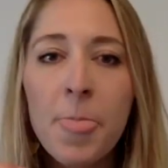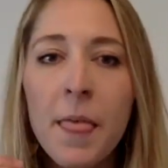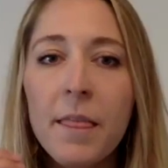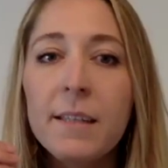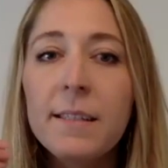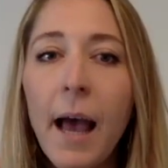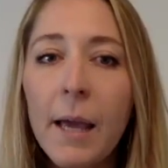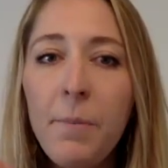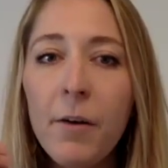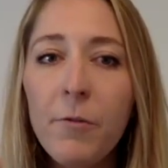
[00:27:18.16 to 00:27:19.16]
the
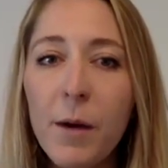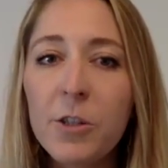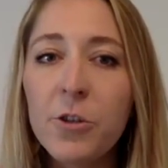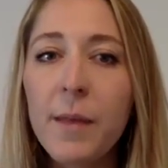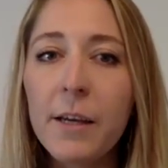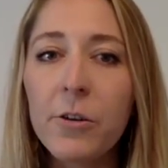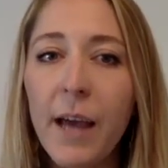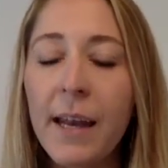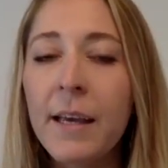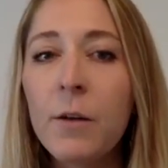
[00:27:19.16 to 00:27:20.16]
type of mushroom that you're
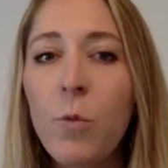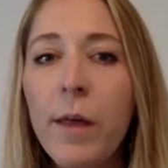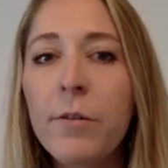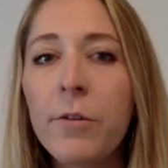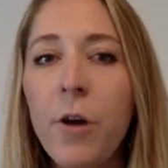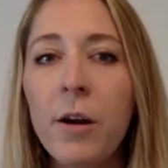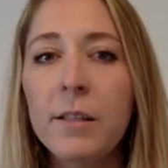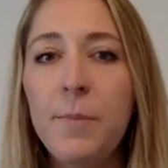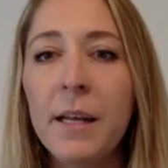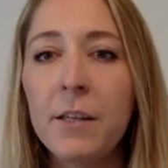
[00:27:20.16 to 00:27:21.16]
getting and whether or not
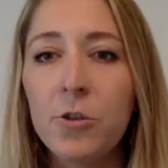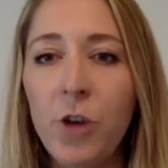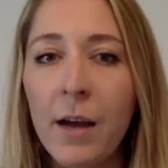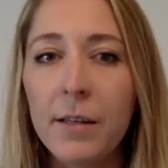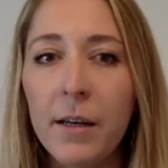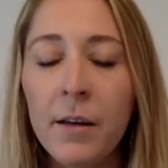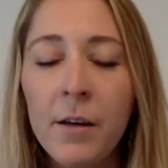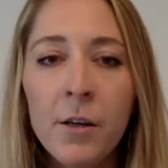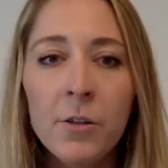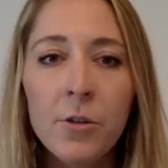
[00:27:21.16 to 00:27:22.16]
it's been extracted.
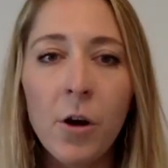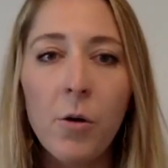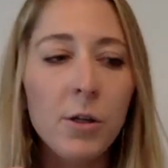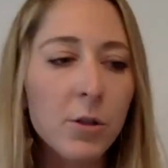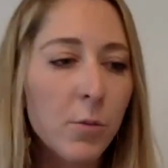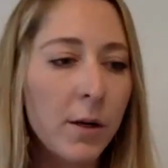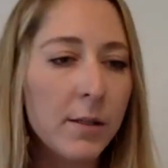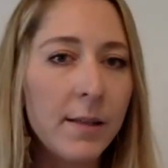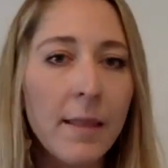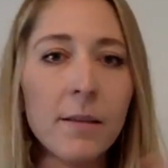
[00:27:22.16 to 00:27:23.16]
So I just want to
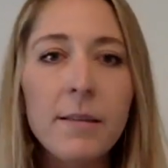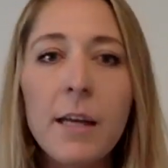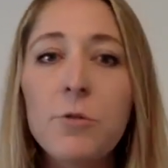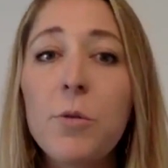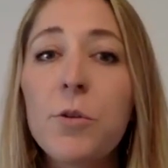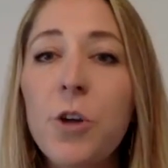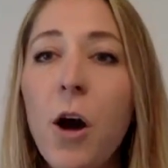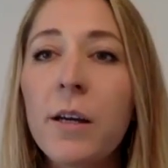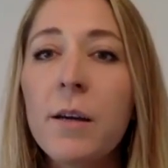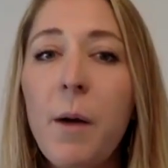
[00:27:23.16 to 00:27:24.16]
set the stage. When we're
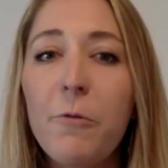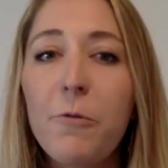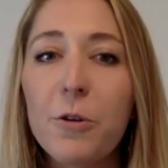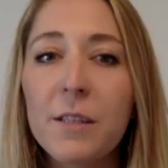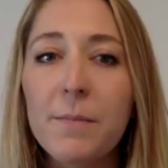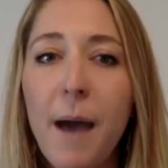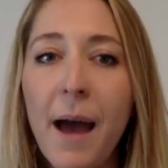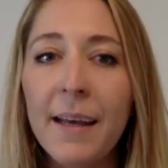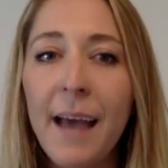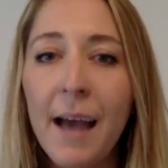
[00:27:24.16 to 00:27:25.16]
talking about Four
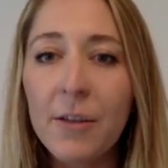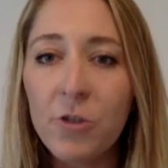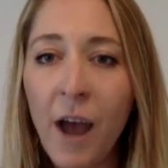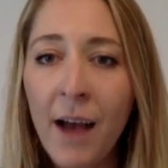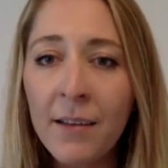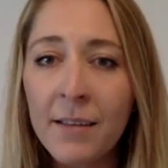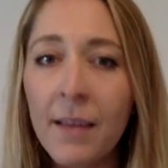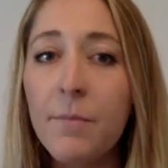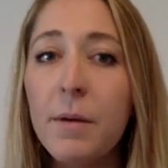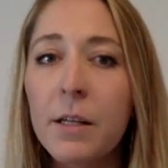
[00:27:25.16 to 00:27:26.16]
Sigmatic extracts
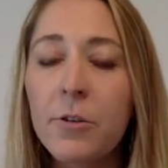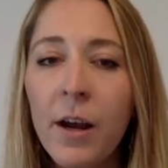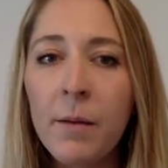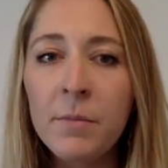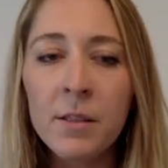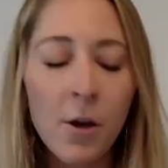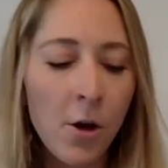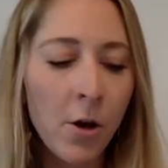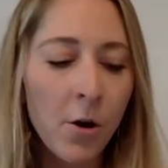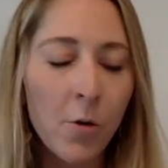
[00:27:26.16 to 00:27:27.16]
and the milligrams,
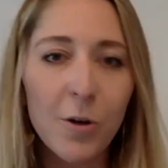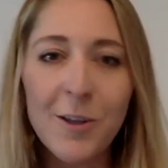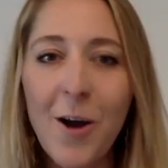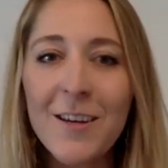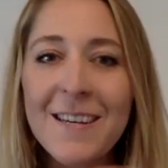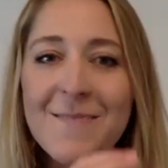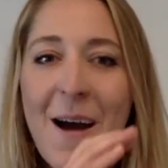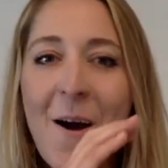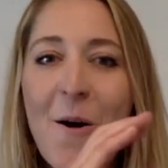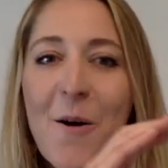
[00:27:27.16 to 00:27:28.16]
we're talking
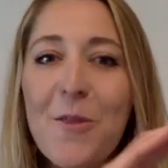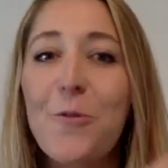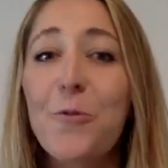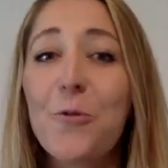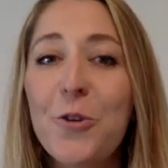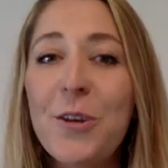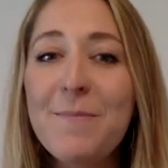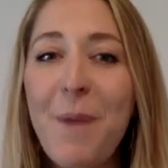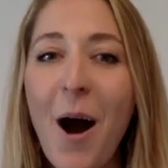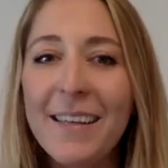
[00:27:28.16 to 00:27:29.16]
about the
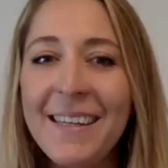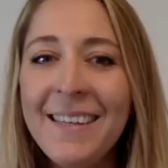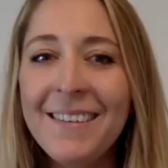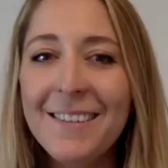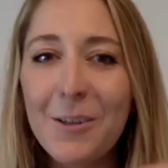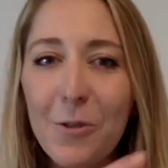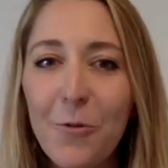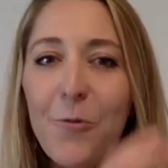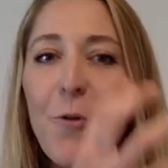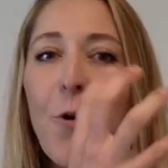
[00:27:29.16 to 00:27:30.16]
fruiting body, so
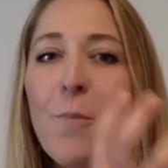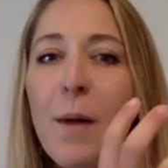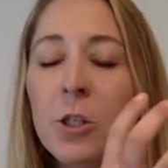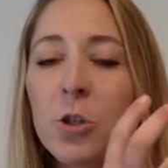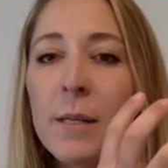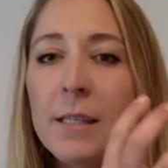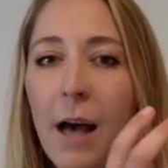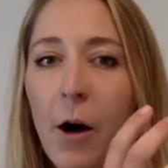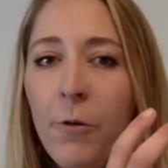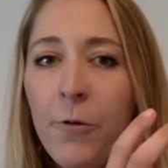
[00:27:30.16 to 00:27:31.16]
the full mushroom itself.